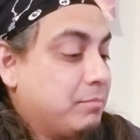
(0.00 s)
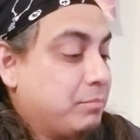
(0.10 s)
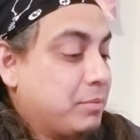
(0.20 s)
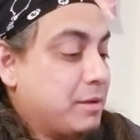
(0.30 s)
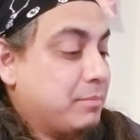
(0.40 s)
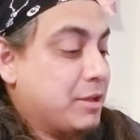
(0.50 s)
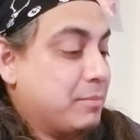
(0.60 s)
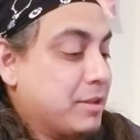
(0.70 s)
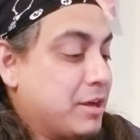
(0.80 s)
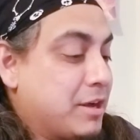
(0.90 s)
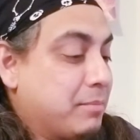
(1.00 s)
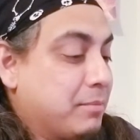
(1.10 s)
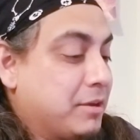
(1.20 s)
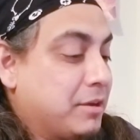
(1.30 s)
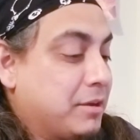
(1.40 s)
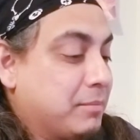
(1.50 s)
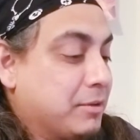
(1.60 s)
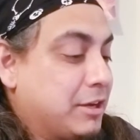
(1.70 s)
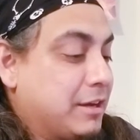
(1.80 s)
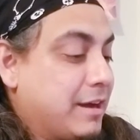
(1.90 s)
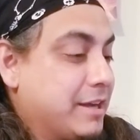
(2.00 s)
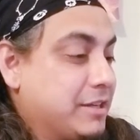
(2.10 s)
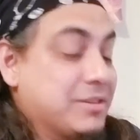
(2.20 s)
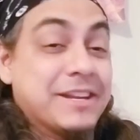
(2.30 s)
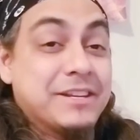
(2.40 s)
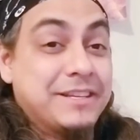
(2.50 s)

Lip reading: Blah, blah, blah, blah, blah. Iceland.